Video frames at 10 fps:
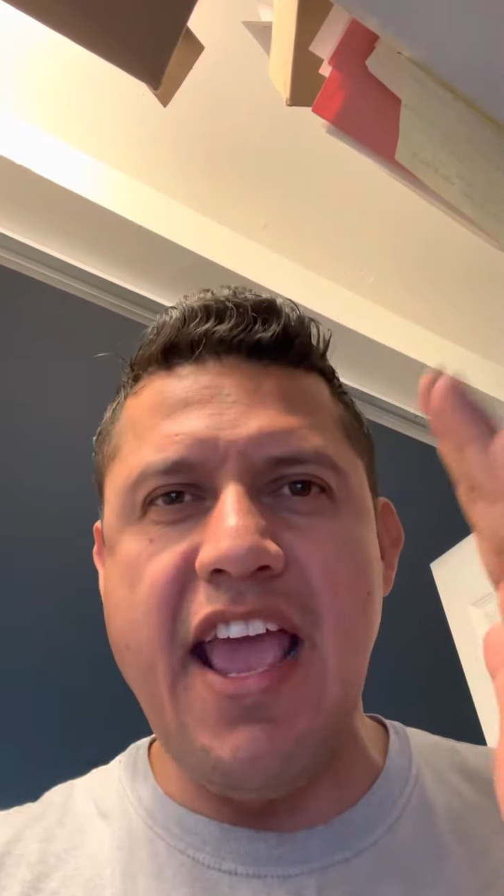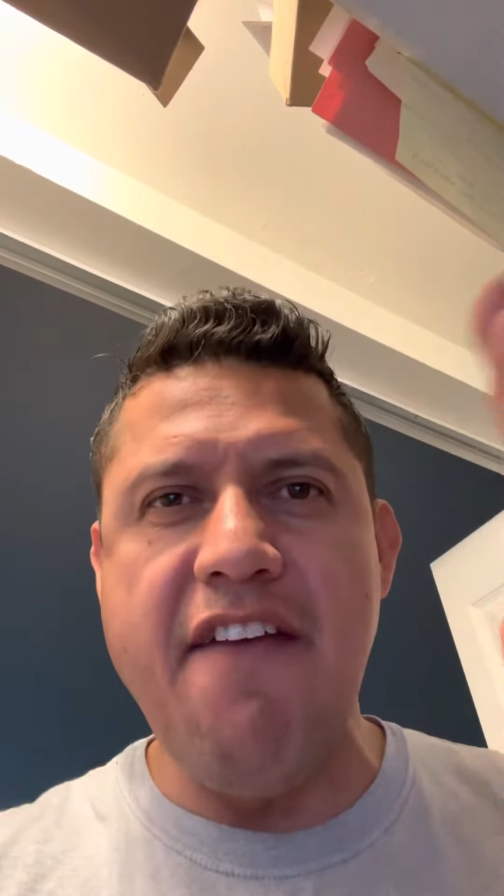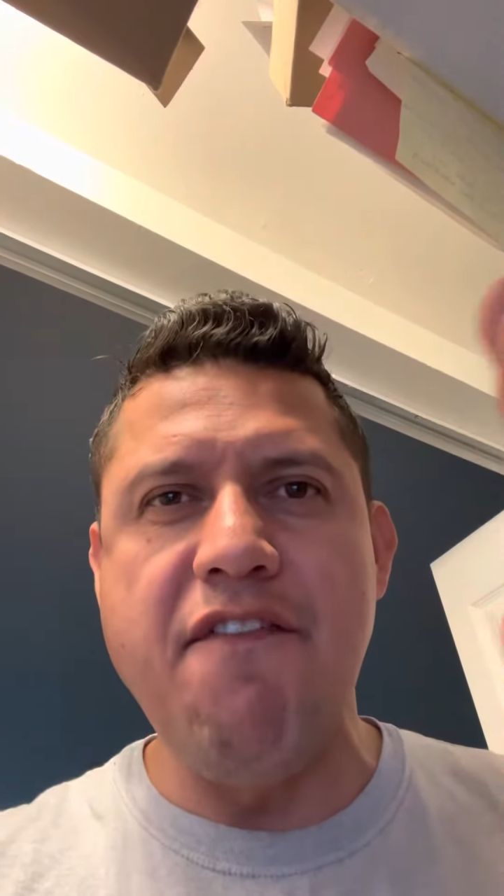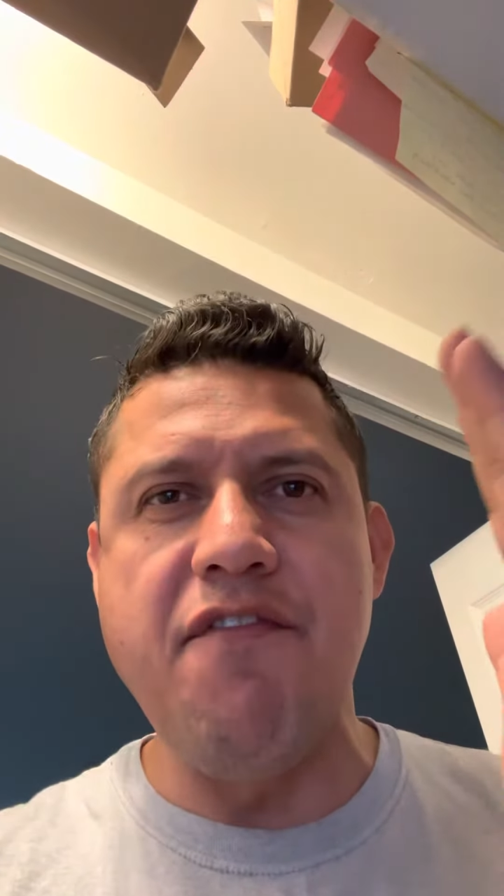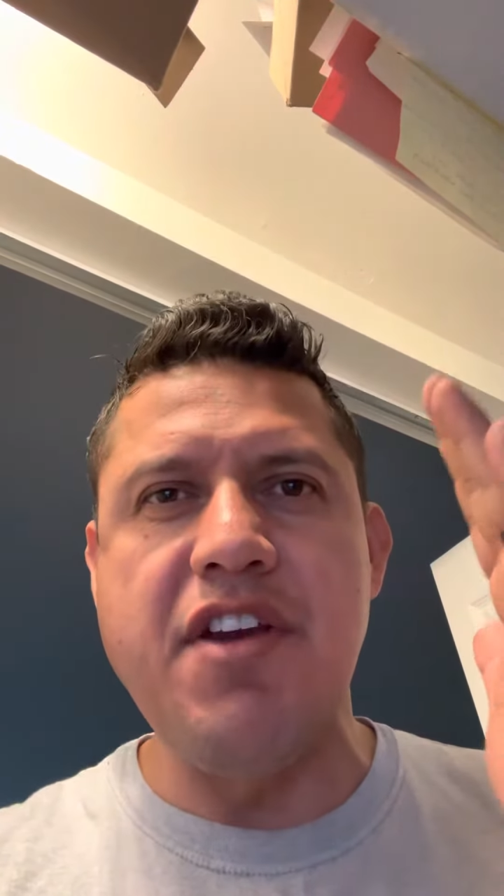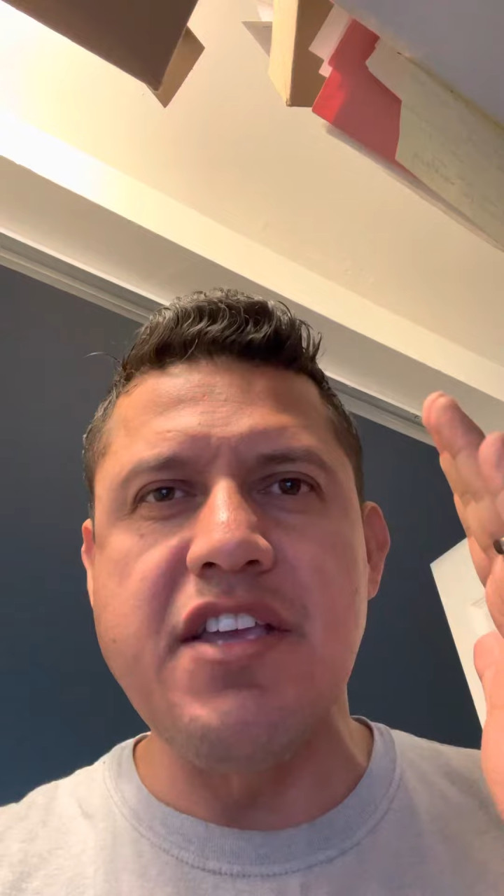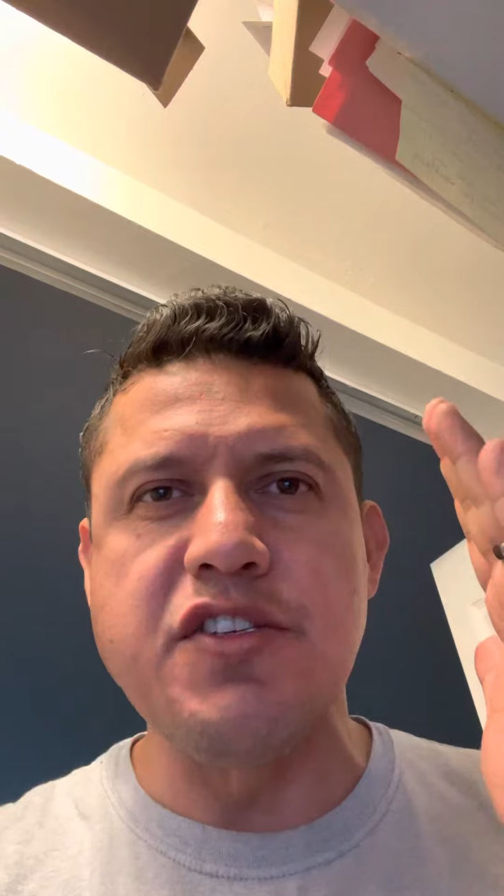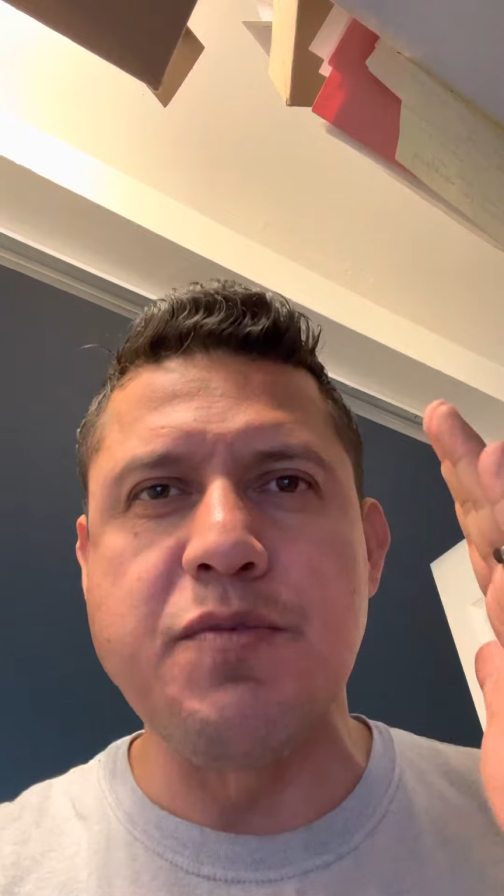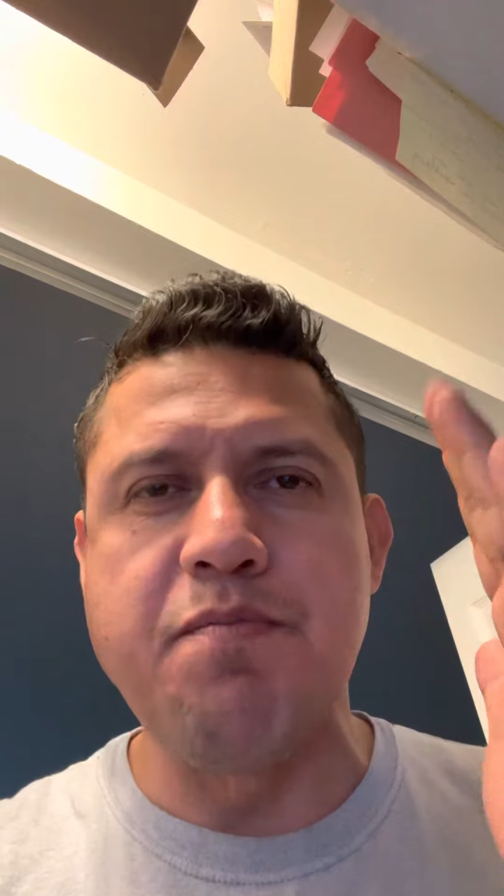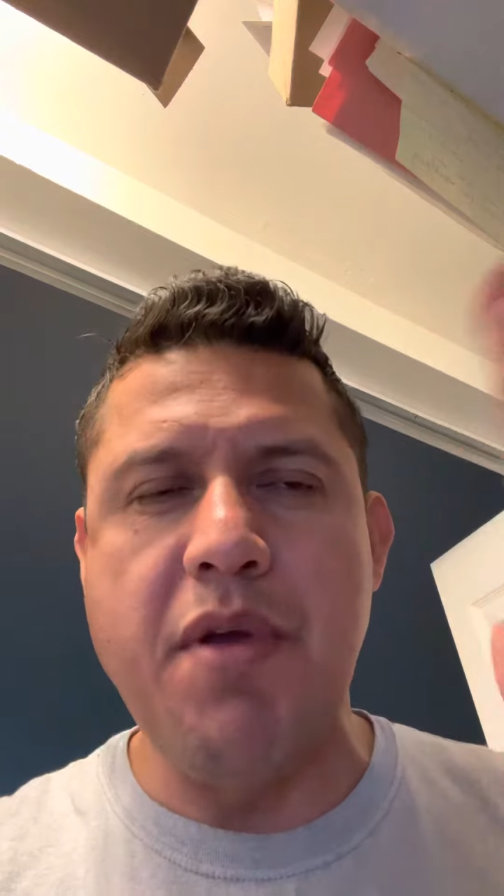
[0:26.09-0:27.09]
every
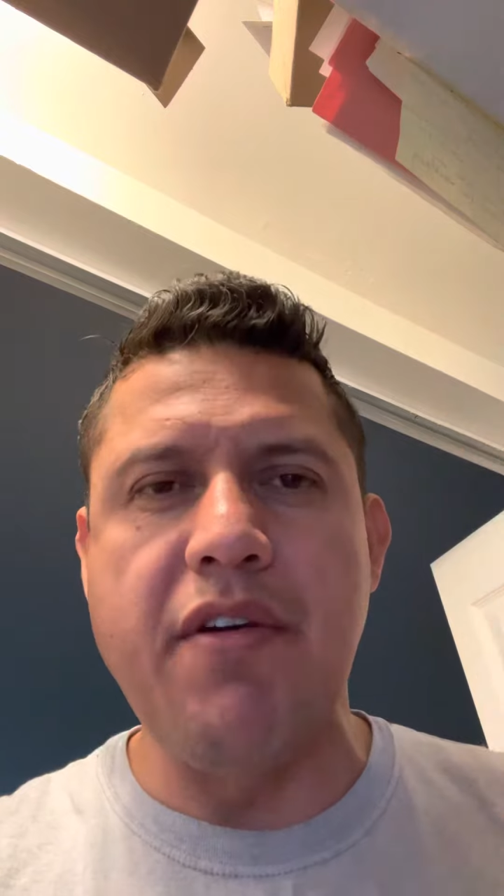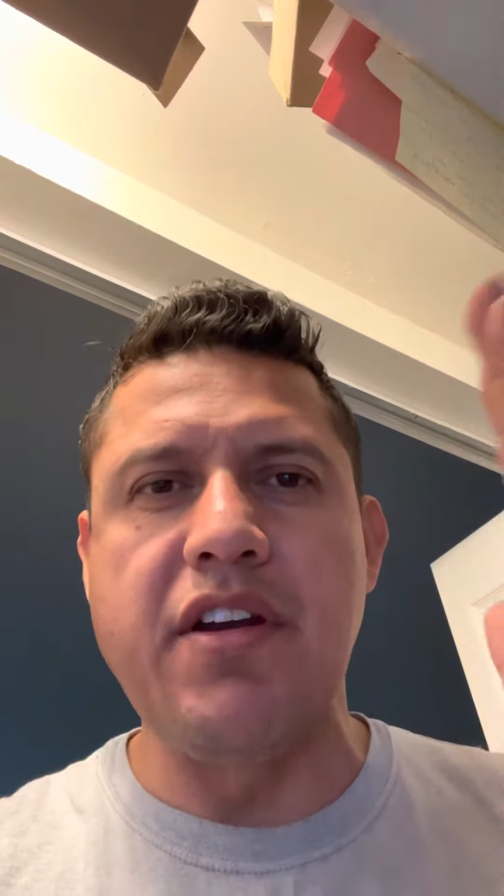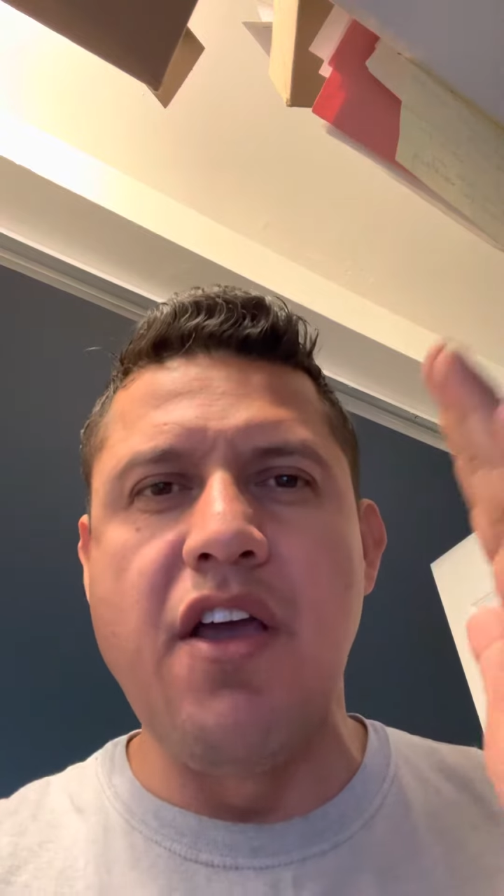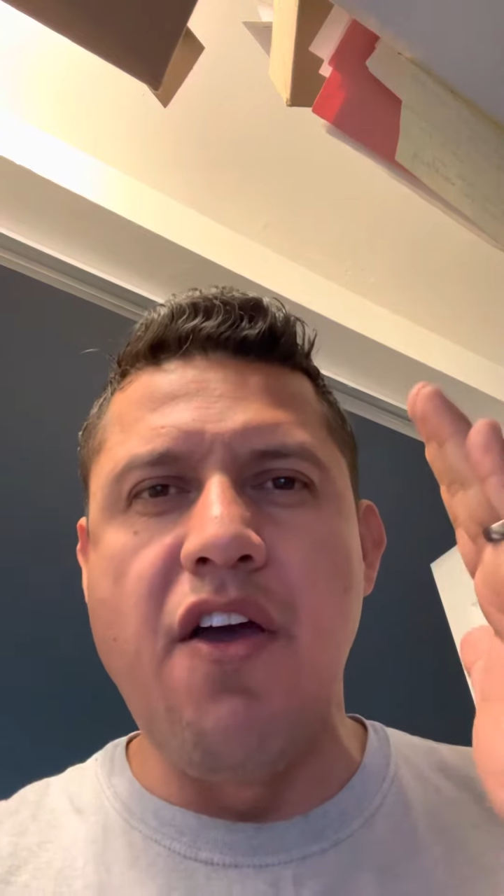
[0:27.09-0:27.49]
spirit